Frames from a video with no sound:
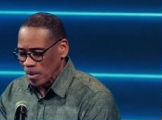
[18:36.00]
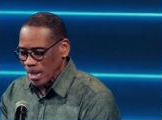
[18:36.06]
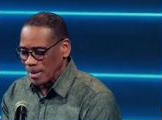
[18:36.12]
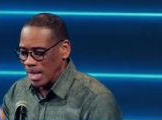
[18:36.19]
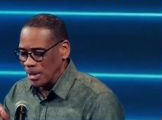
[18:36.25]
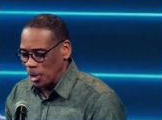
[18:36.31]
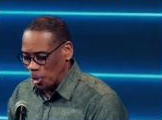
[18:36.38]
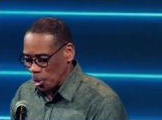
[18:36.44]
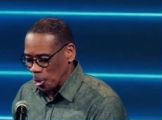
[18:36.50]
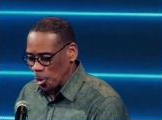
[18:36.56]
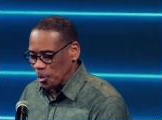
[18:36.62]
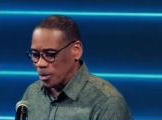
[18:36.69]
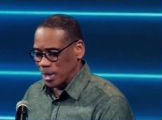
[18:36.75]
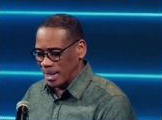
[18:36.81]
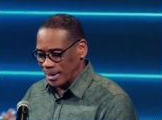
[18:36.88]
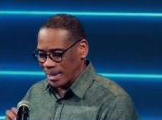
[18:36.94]
Then the
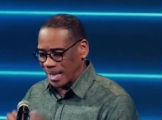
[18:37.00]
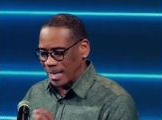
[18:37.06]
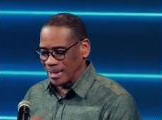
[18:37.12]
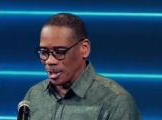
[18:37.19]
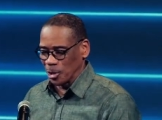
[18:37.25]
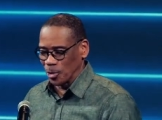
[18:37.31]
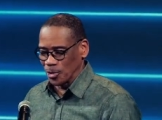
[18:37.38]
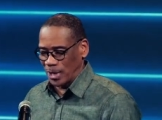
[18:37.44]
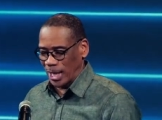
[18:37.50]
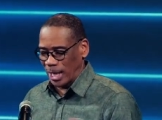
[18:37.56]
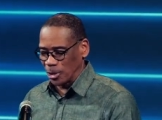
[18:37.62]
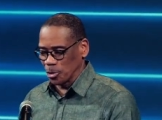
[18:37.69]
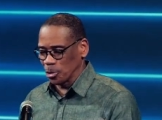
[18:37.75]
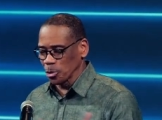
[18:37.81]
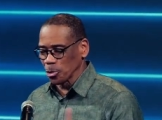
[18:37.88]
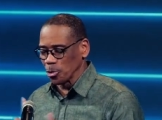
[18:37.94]
earth, he says in Hosea
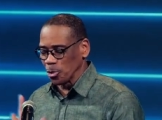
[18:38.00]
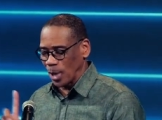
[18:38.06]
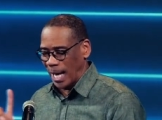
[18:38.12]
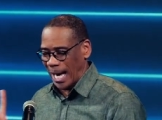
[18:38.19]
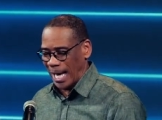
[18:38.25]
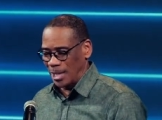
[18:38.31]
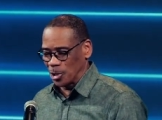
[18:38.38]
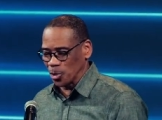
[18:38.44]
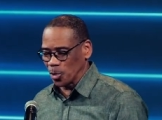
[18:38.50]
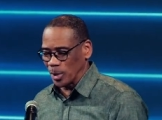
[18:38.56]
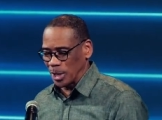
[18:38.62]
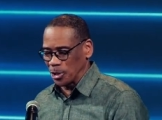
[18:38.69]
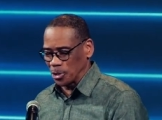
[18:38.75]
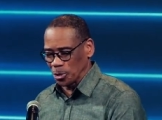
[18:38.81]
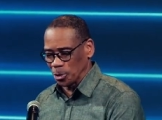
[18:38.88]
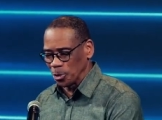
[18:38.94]
2 and
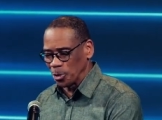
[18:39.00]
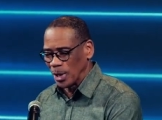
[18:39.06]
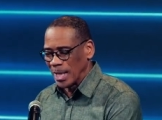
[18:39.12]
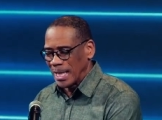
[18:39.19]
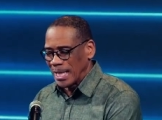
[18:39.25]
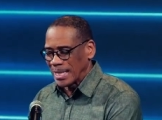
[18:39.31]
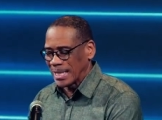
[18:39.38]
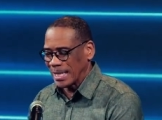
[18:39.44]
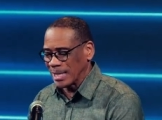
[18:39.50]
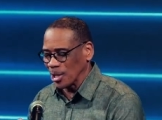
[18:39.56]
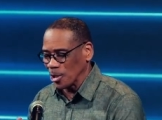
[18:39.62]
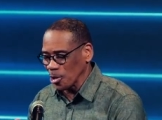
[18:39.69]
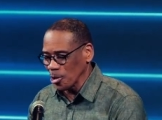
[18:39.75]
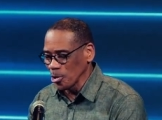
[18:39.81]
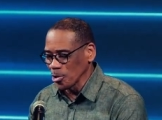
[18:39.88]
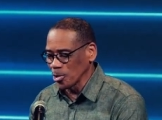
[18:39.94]
22, he said, The
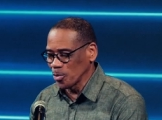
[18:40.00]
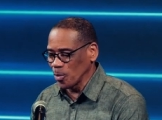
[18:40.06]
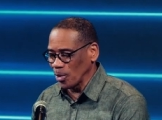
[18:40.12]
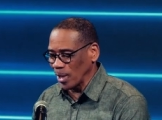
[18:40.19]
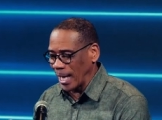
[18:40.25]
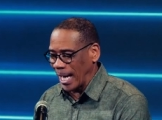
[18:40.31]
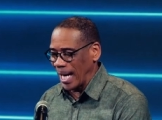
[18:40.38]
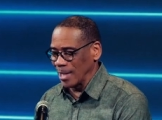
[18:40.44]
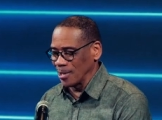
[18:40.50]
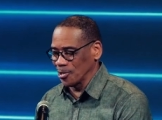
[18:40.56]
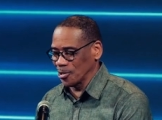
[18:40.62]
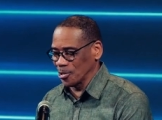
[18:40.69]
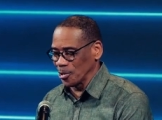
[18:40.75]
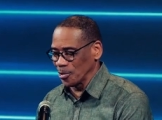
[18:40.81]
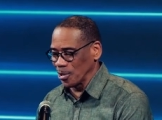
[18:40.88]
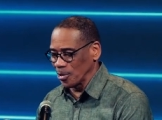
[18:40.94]
earth will
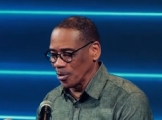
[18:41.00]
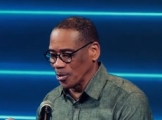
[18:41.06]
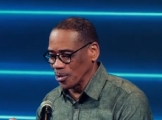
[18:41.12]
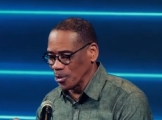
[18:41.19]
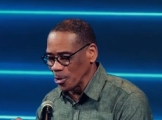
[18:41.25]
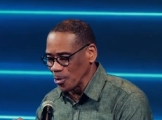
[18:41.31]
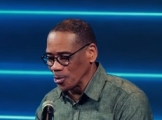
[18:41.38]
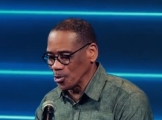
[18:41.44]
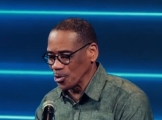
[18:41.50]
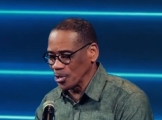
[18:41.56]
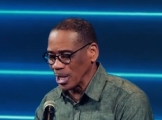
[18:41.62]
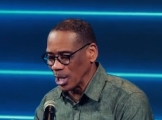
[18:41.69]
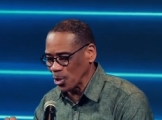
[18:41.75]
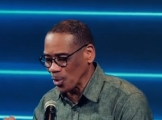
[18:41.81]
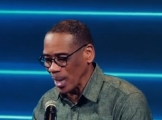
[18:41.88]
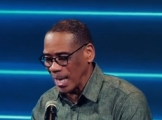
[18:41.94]
answer the thirsty
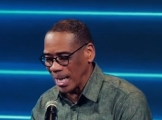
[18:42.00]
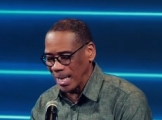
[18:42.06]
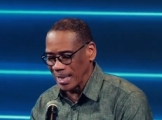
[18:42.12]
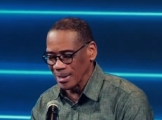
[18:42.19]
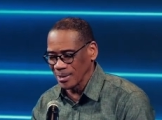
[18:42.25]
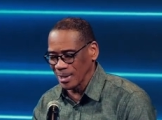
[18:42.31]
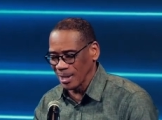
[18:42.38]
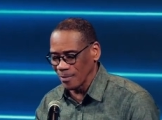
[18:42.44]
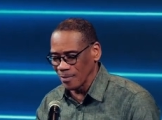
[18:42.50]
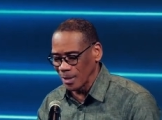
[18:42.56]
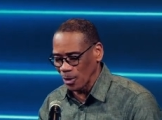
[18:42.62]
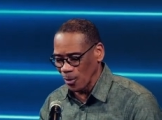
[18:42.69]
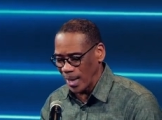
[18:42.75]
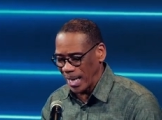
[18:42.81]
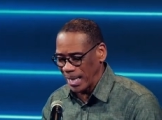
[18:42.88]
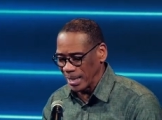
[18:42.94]
cries of the
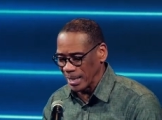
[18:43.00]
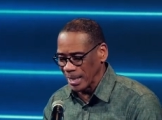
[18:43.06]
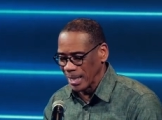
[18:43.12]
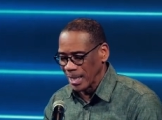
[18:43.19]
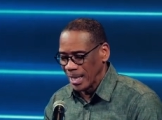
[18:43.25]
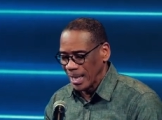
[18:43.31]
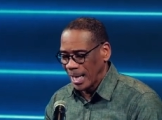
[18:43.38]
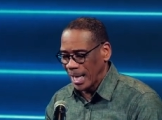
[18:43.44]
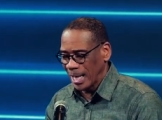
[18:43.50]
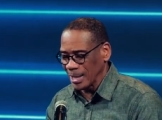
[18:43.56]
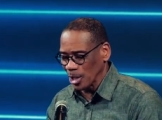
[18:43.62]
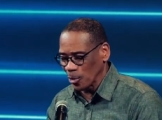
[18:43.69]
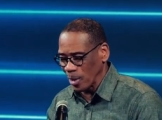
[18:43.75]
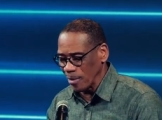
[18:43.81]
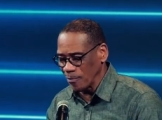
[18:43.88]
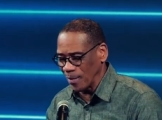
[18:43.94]
grain and the
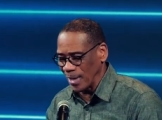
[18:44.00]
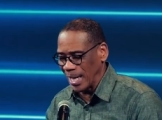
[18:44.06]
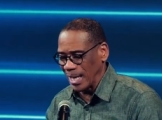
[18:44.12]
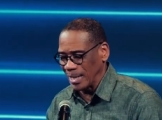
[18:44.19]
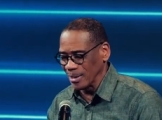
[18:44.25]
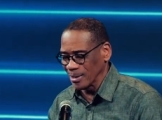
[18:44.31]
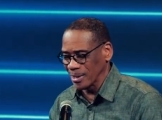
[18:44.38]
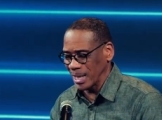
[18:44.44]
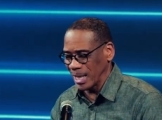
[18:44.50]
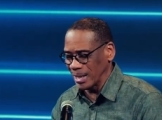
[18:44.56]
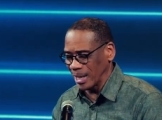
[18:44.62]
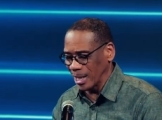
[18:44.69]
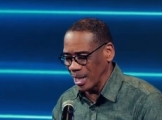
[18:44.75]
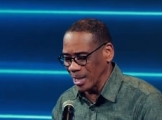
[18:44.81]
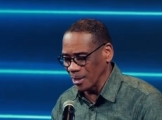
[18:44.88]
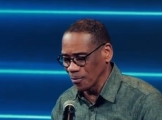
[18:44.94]
grapevines and the
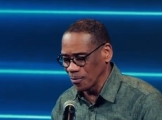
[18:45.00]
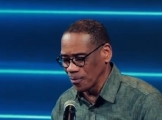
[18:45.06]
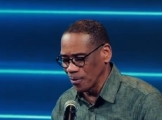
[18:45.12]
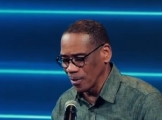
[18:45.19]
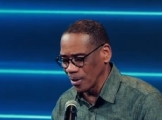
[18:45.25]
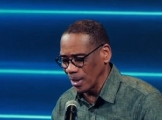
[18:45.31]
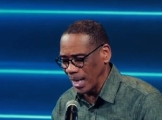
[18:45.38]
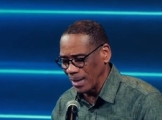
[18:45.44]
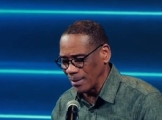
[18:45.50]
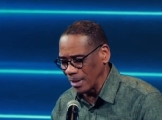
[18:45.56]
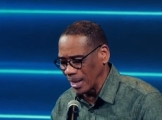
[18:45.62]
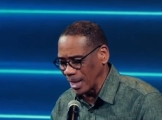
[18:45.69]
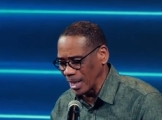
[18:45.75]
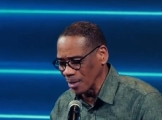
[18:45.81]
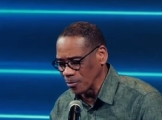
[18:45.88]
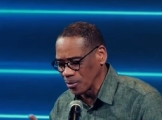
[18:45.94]
olive and the
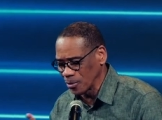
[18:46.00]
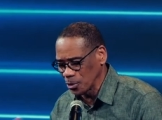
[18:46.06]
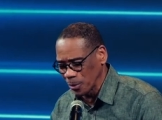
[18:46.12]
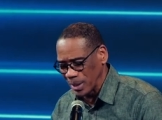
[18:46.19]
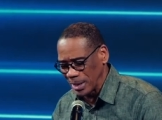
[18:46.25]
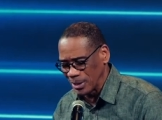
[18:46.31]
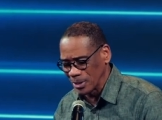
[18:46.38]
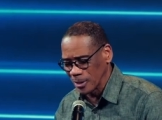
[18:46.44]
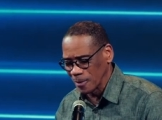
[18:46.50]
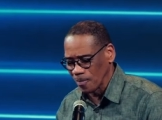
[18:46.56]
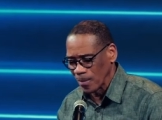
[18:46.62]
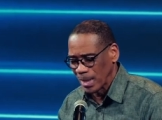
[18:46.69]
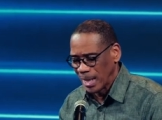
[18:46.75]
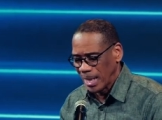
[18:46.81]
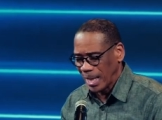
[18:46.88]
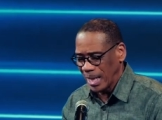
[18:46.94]
olive trees,
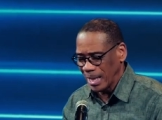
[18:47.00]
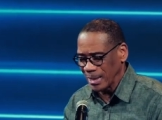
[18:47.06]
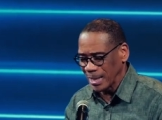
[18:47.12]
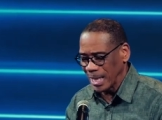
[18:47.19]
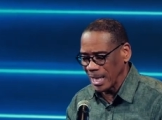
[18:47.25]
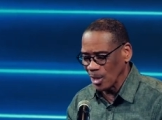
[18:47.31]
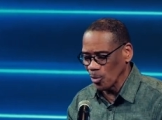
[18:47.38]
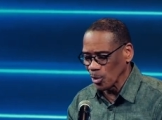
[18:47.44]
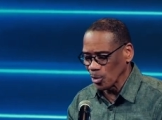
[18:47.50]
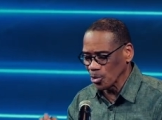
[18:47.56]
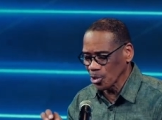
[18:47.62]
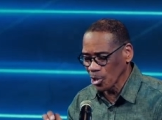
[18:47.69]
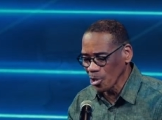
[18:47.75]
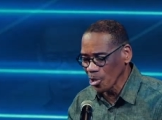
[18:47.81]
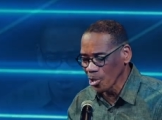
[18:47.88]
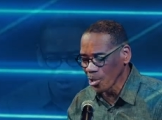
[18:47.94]
and they will
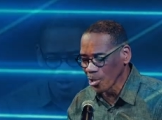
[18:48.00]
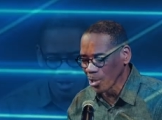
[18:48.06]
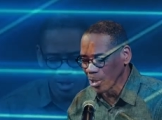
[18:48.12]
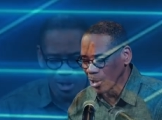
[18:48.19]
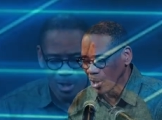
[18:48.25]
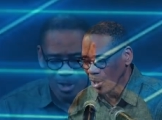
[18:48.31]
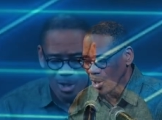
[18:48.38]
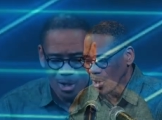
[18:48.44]
turn